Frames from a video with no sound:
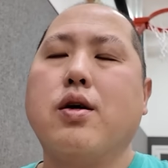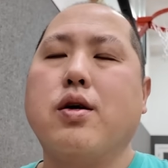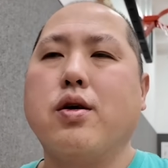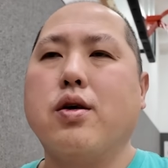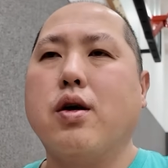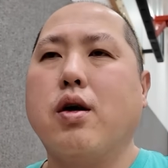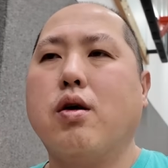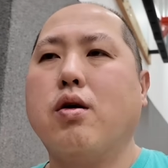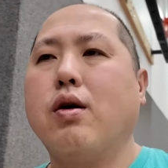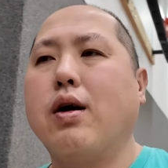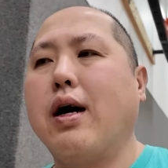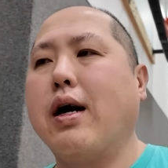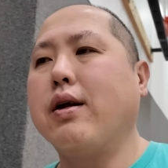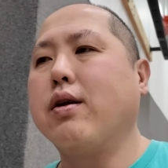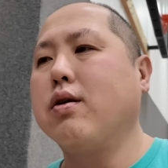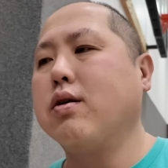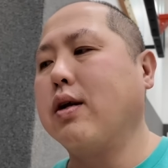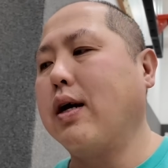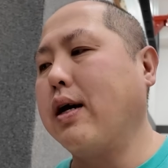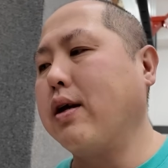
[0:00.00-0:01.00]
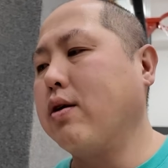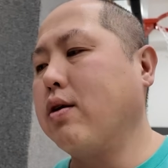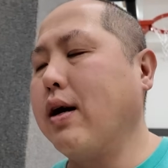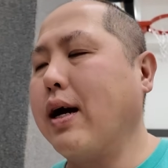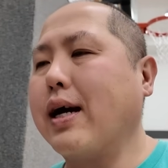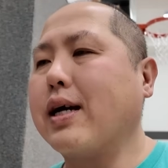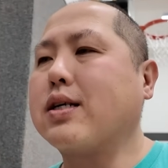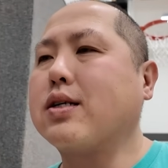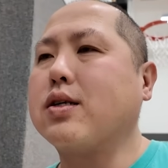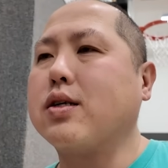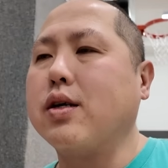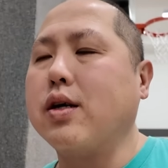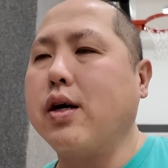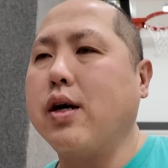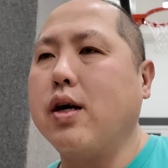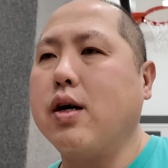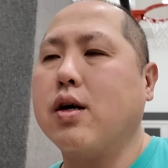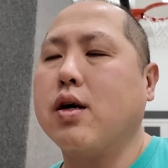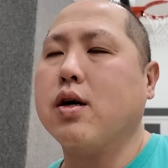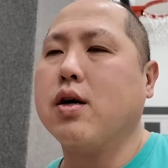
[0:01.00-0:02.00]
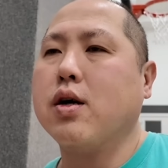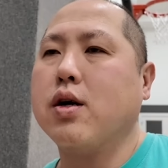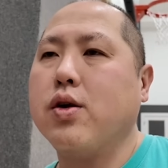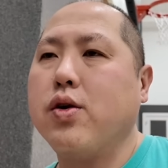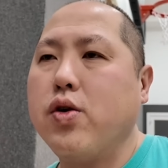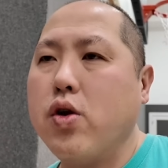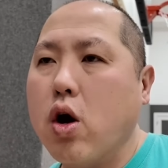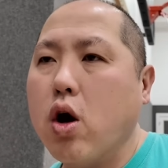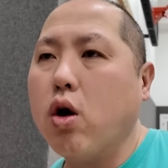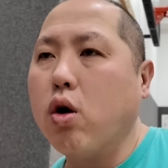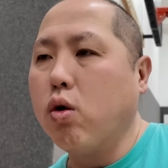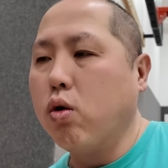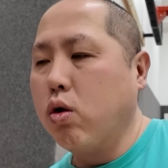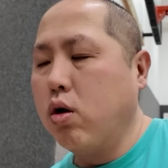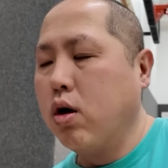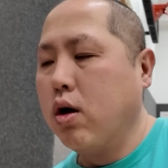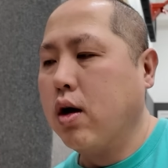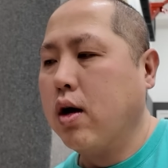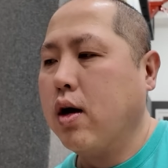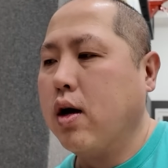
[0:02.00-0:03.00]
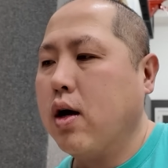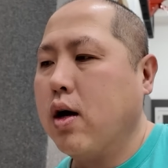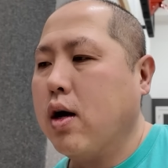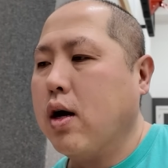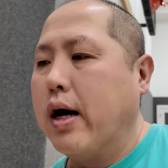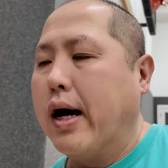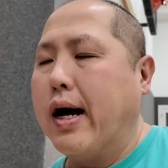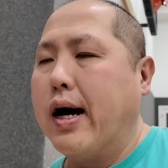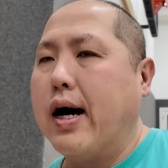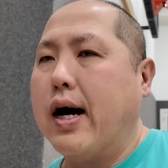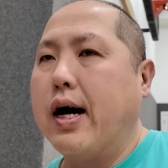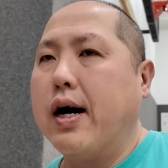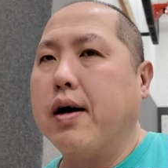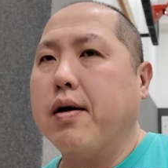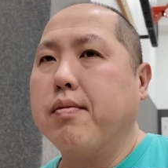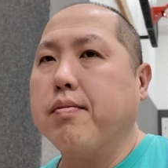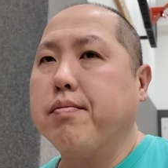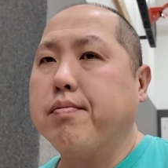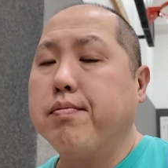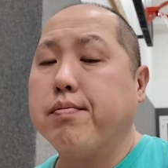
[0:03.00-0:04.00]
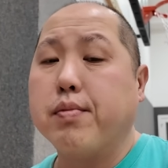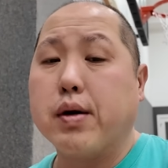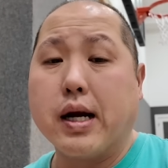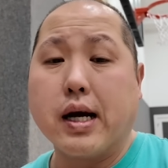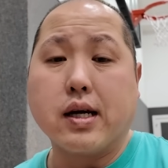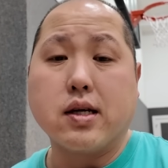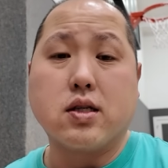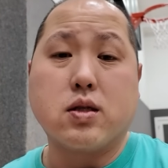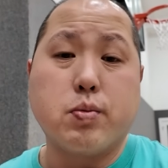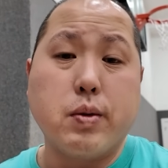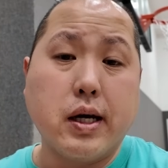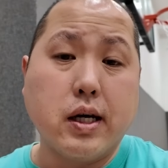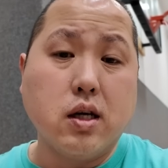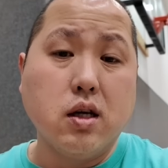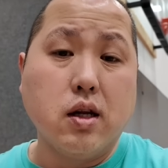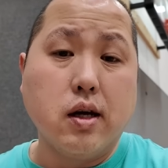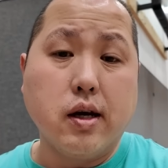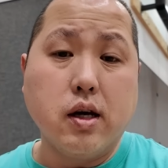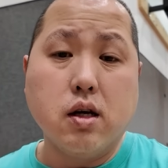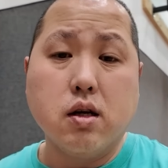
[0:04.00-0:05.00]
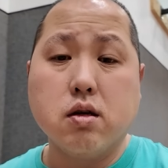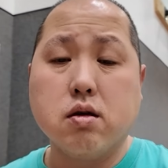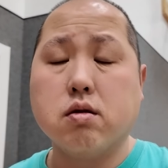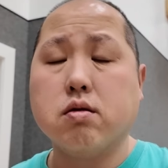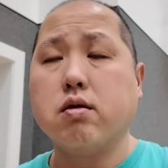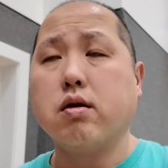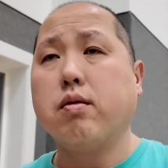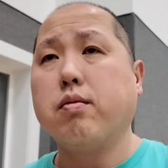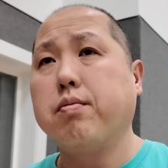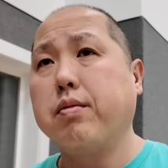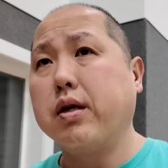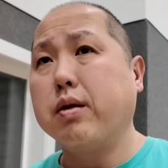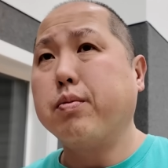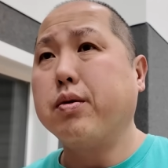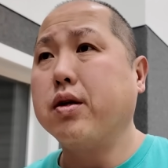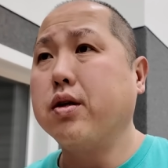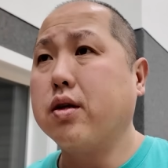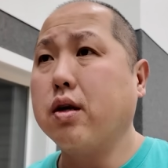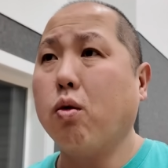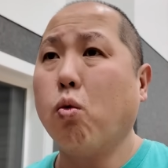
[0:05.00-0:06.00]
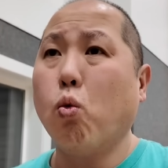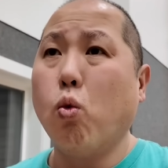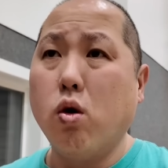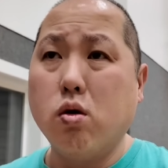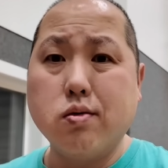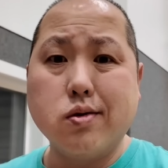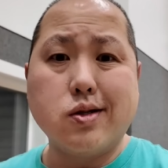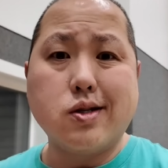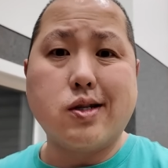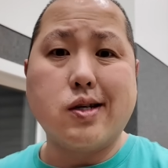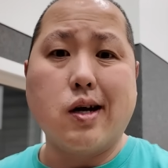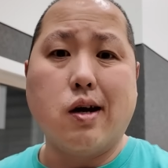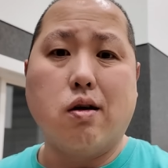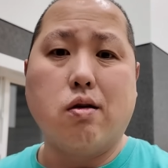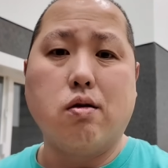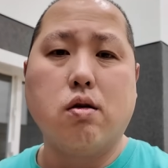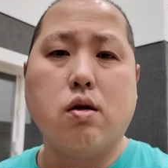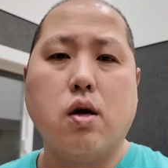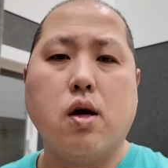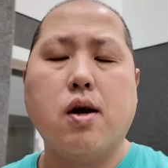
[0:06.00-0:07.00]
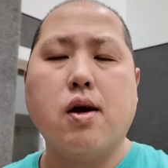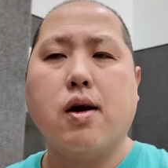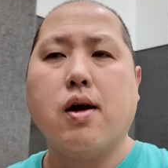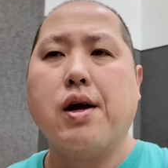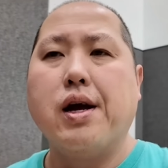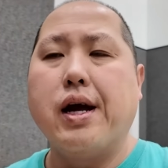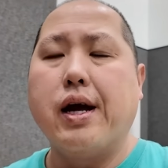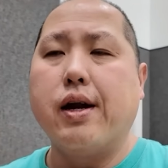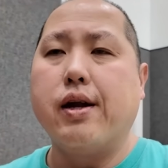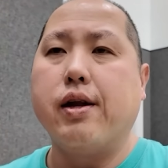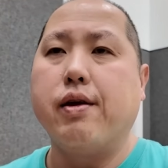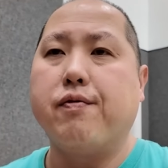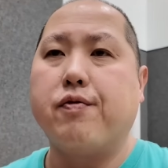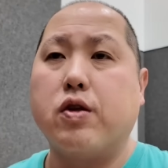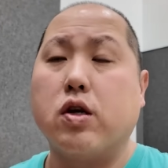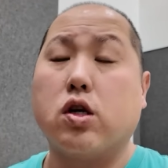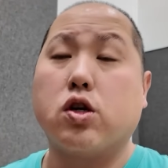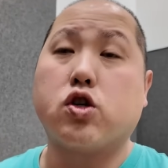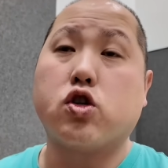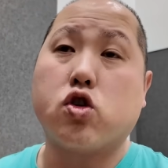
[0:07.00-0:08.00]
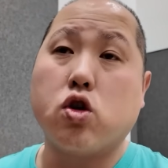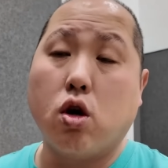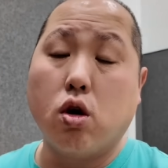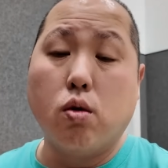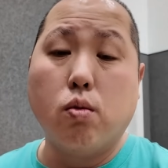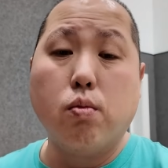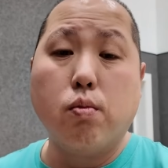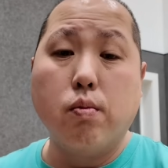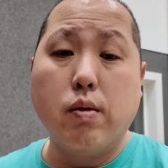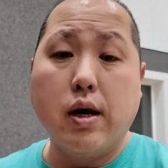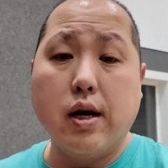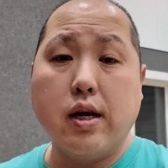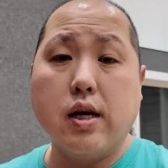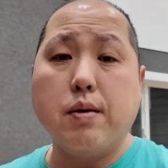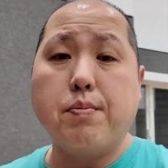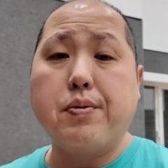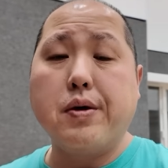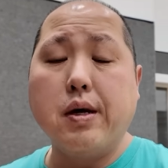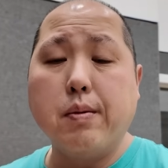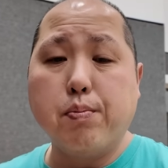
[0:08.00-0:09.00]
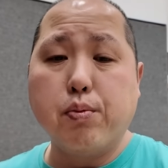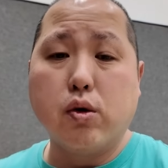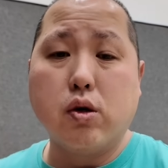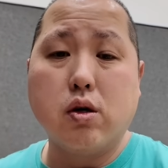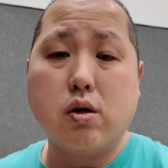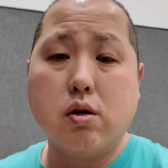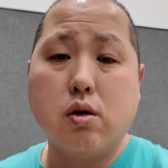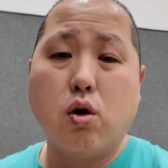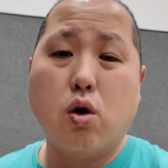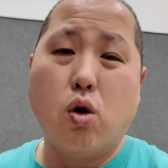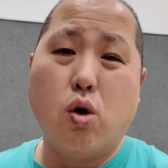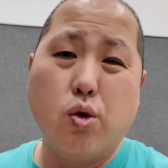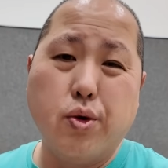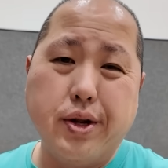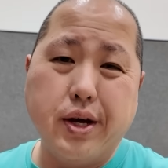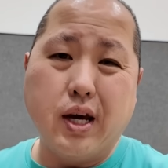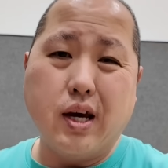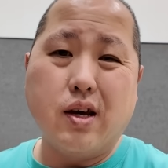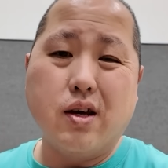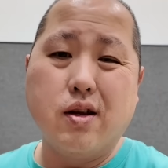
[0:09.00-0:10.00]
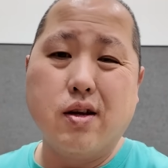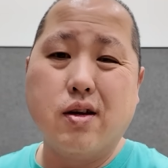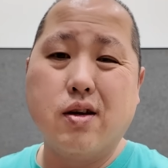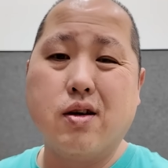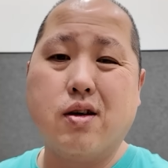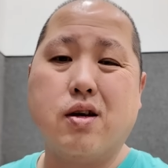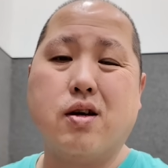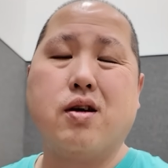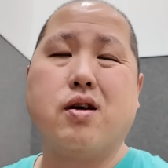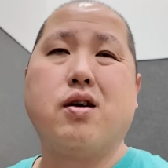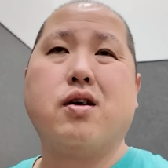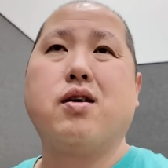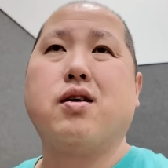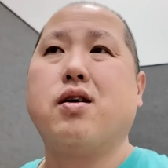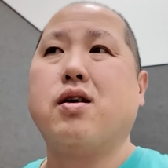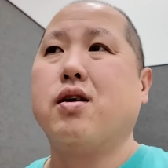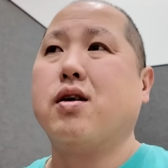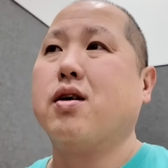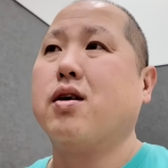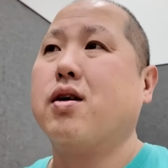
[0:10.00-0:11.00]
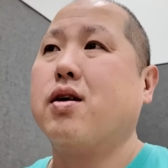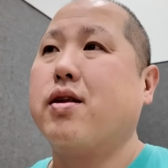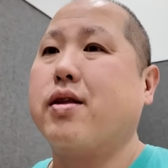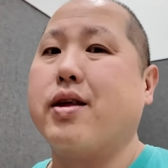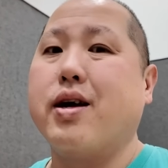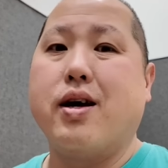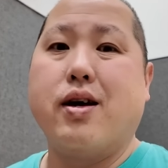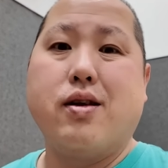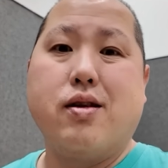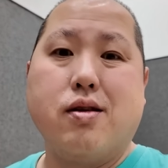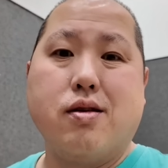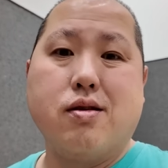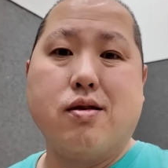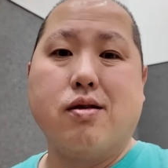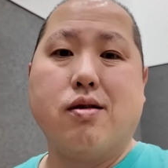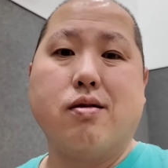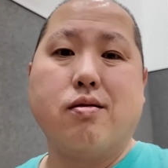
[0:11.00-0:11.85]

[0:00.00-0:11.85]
You know, I don't actually know. But I could speculate, and maybe they won't sell. And if there's so many people holding, then